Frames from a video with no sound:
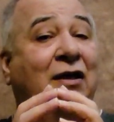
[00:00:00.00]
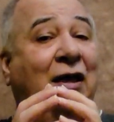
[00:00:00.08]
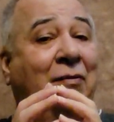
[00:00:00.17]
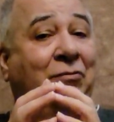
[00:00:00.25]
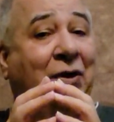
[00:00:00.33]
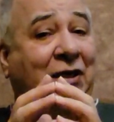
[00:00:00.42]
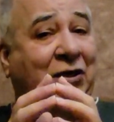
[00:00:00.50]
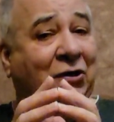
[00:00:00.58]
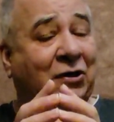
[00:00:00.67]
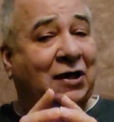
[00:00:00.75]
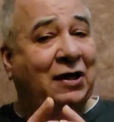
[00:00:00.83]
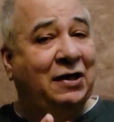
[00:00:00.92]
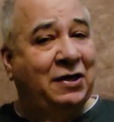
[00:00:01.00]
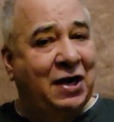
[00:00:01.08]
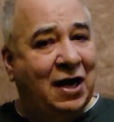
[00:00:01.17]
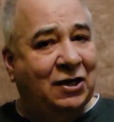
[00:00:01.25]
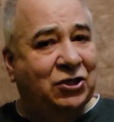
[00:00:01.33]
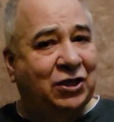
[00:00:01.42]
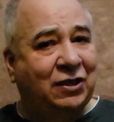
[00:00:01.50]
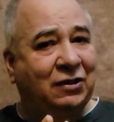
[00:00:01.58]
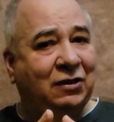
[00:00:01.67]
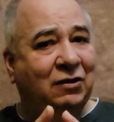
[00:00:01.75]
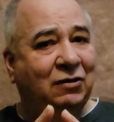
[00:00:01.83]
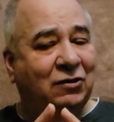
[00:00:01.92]
but your
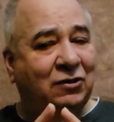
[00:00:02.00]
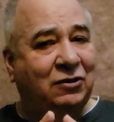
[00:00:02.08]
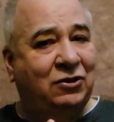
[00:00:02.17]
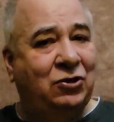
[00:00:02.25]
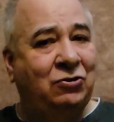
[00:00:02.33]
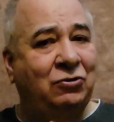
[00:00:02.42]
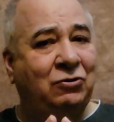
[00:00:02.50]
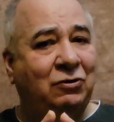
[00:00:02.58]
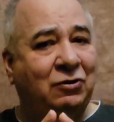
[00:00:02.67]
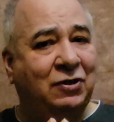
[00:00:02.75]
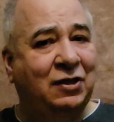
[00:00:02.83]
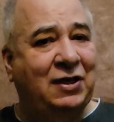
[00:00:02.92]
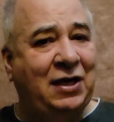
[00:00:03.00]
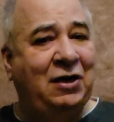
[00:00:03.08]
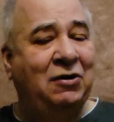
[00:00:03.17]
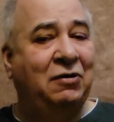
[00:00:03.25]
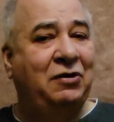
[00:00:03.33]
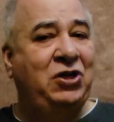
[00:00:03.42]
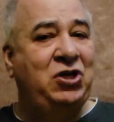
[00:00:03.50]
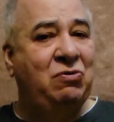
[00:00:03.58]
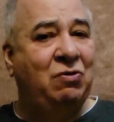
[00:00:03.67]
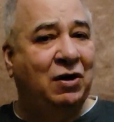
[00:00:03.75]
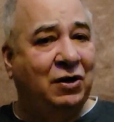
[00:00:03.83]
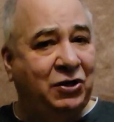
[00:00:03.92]
connection to the gear
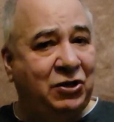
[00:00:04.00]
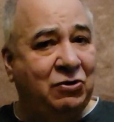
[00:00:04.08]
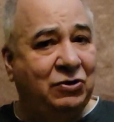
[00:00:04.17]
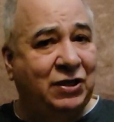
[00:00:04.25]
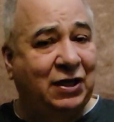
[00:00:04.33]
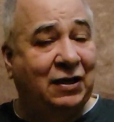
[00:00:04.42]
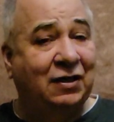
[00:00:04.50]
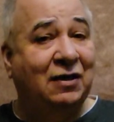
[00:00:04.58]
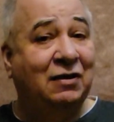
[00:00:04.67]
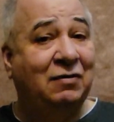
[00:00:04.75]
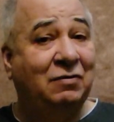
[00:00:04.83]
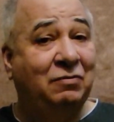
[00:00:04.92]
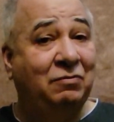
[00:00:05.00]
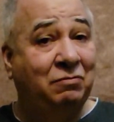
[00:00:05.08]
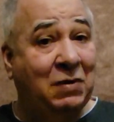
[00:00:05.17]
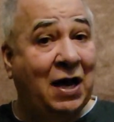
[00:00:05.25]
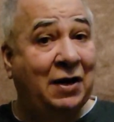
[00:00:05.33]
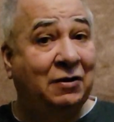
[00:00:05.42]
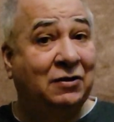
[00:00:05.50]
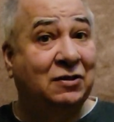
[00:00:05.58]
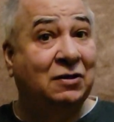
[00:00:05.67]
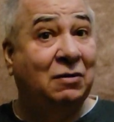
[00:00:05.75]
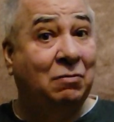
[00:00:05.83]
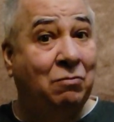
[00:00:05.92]
you are using
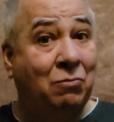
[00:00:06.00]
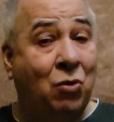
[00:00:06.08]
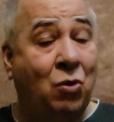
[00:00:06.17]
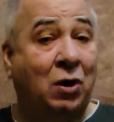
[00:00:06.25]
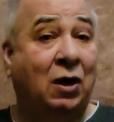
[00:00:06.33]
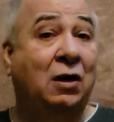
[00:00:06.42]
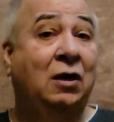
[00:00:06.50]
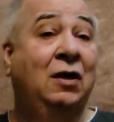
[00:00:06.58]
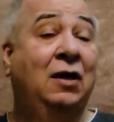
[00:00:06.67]
matters more.